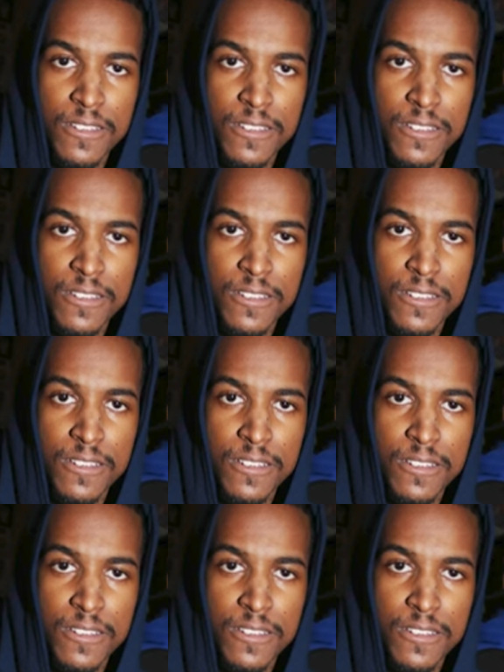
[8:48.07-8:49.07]

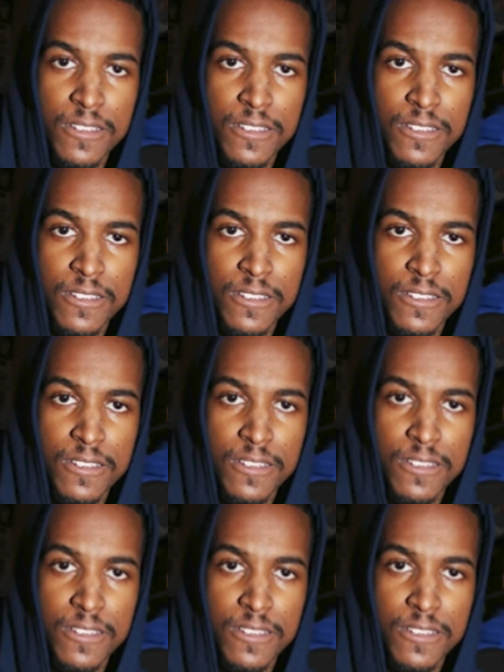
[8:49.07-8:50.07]

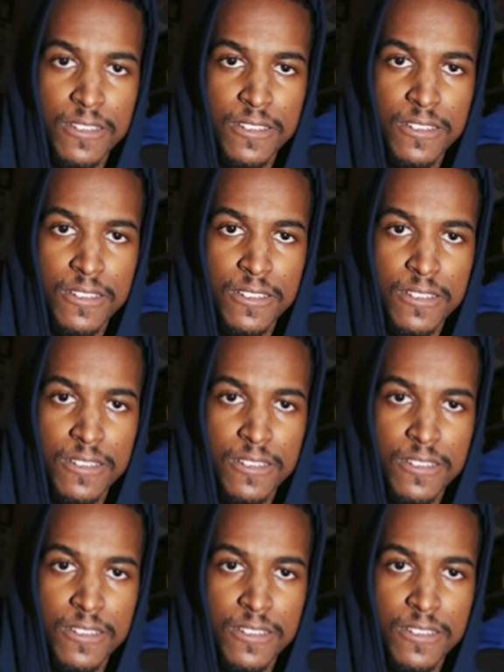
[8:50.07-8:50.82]
This person isn't speaking.